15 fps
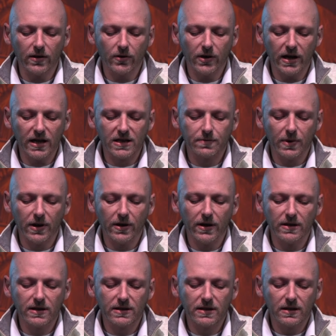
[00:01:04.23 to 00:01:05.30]
learning
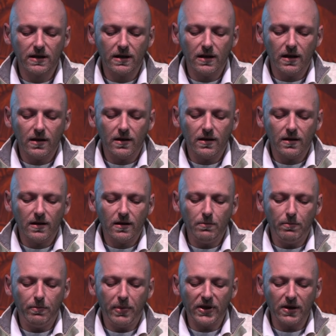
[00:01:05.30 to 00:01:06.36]
experience,
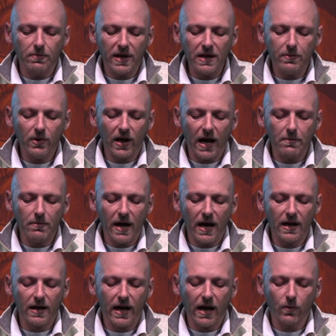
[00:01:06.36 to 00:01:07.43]
but the people I
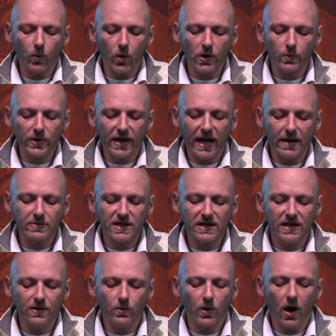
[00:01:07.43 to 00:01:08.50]
met and worked with at
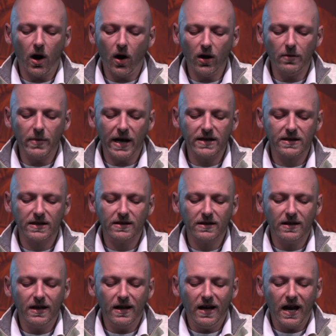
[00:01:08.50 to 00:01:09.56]
MCC were all amazing.
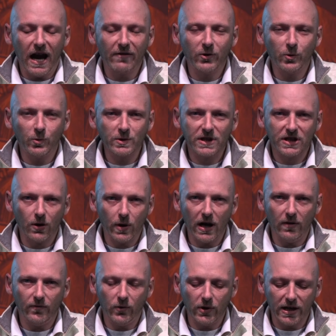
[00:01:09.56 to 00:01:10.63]
Everyone was so
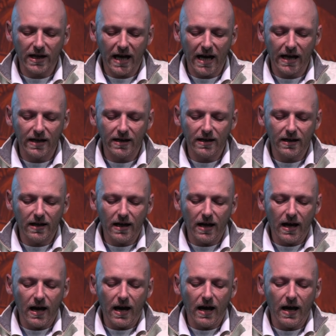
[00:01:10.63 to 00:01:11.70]
helpful and kind.
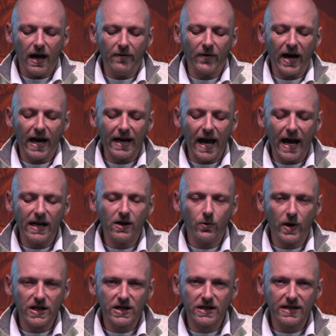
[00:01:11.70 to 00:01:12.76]
If I had any
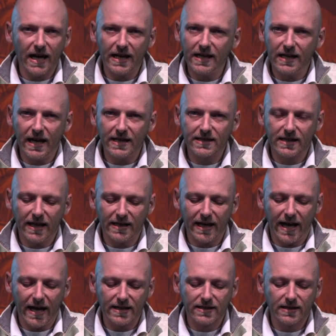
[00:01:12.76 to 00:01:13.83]
questions, I didn't hesitate
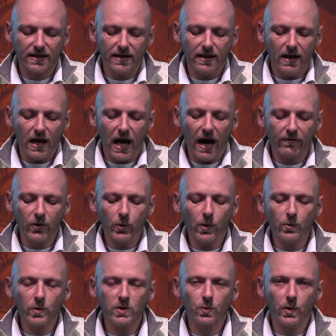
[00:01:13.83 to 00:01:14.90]
to ask.
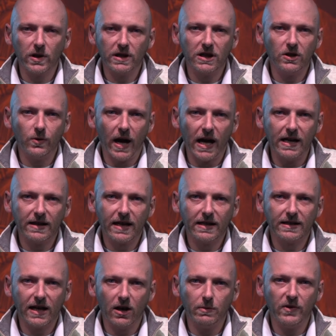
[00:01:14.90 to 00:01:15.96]
Everyone was willing to do anything
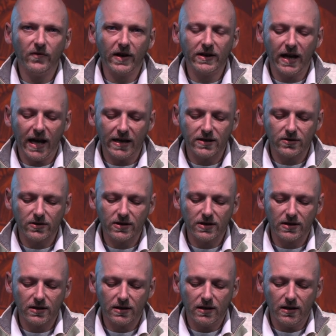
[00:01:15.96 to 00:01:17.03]
to help me find the
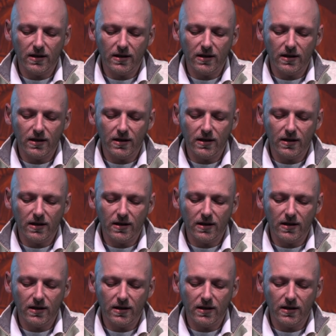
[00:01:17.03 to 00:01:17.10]
answers.